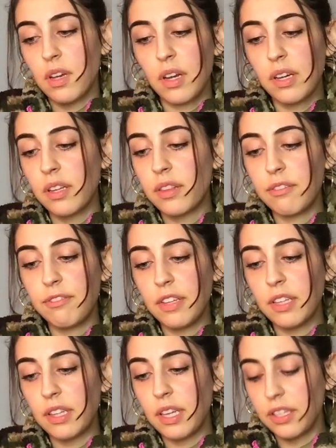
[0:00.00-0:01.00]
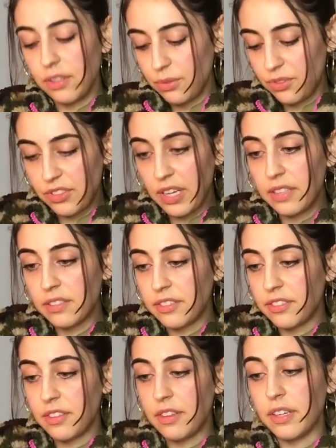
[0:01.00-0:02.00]
I get the feeling that you
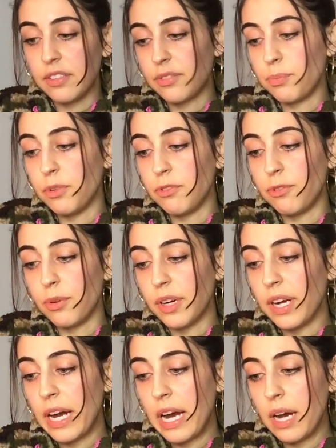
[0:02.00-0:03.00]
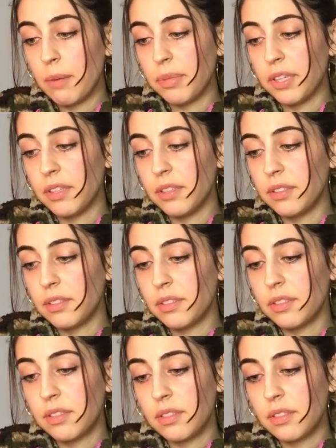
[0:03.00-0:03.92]
sensed this before it happened.